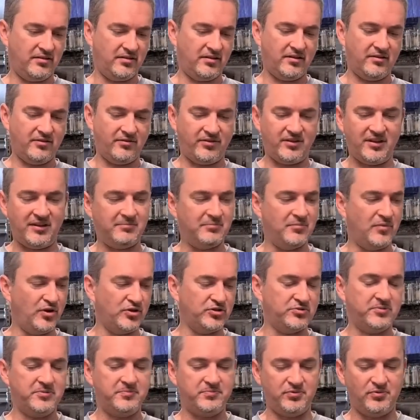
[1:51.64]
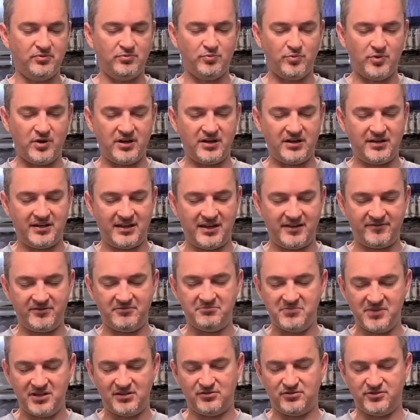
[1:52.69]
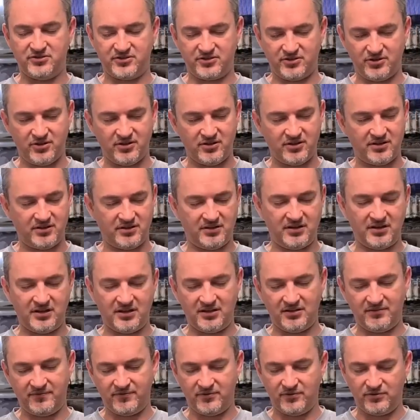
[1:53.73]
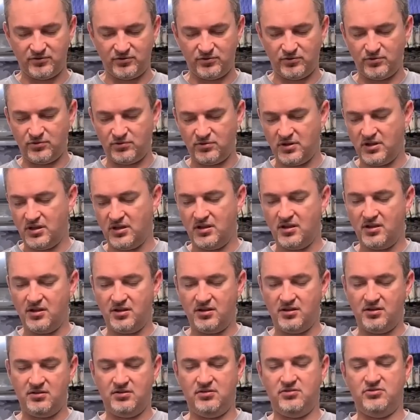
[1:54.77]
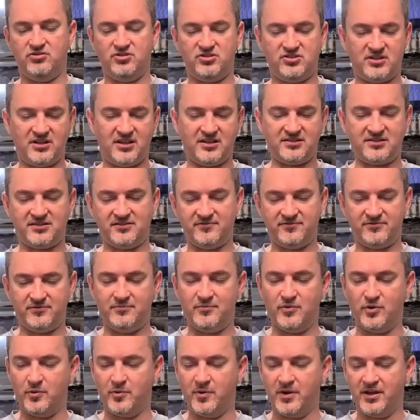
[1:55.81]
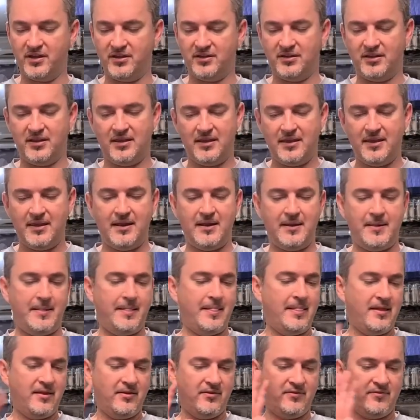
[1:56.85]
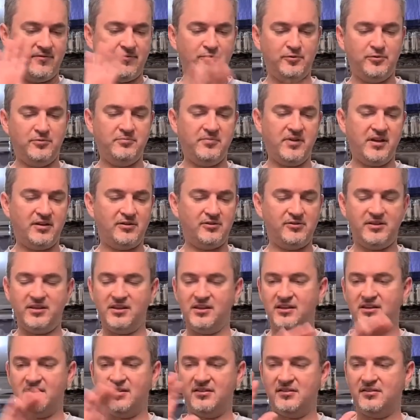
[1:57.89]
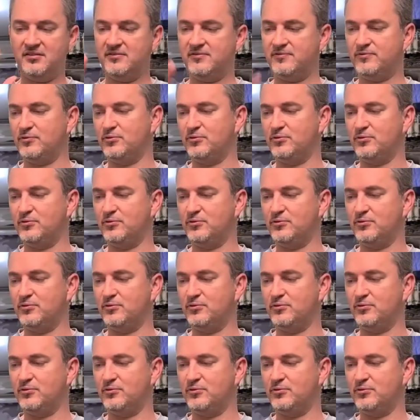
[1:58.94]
I don't think most people want to have a metal stock. If you do, you're just asking for more weight. Full metal here,